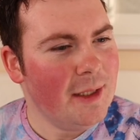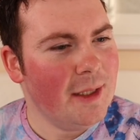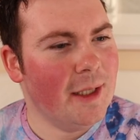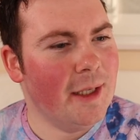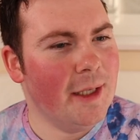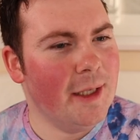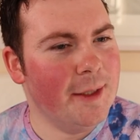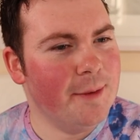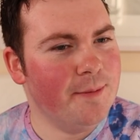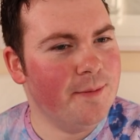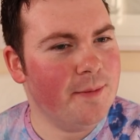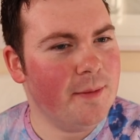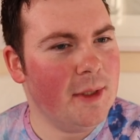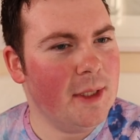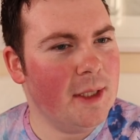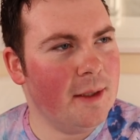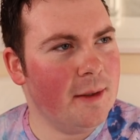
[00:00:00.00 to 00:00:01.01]

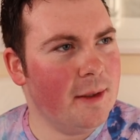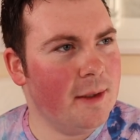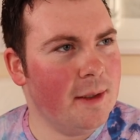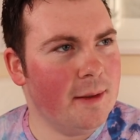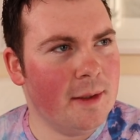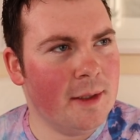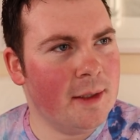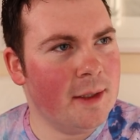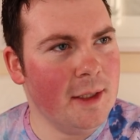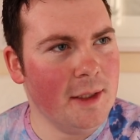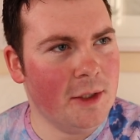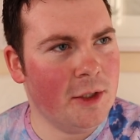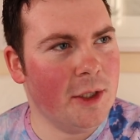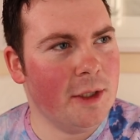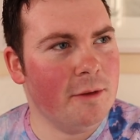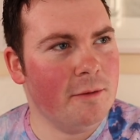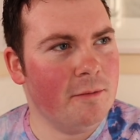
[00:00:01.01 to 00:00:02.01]
the
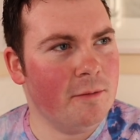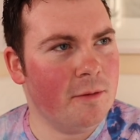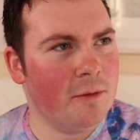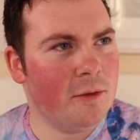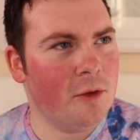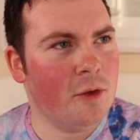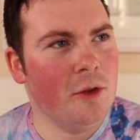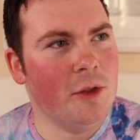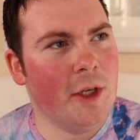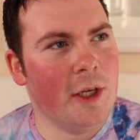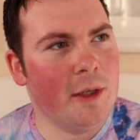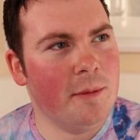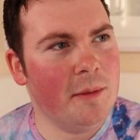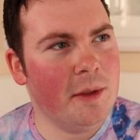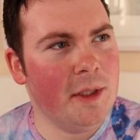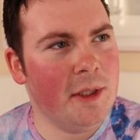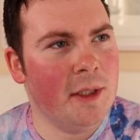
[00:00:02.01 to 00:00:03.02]
teaching could
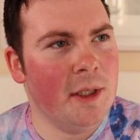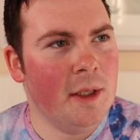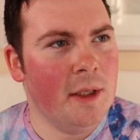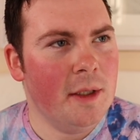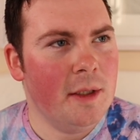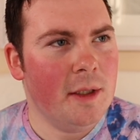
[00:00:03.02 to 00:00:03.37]
earn me